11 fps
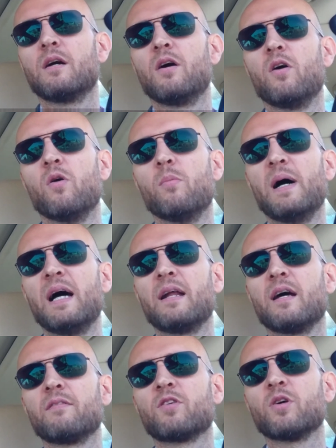oh man,
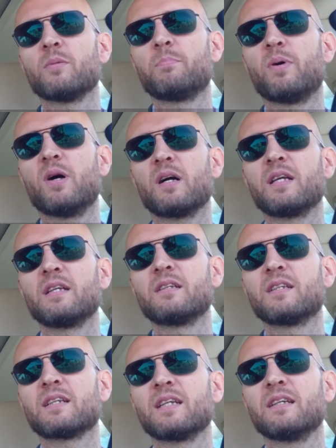I've got a parking
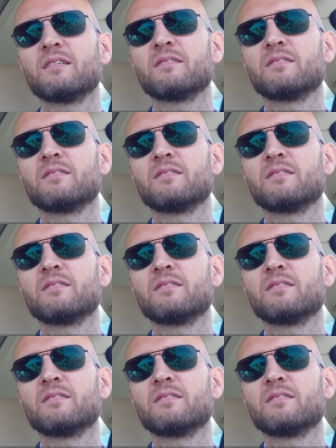ticket.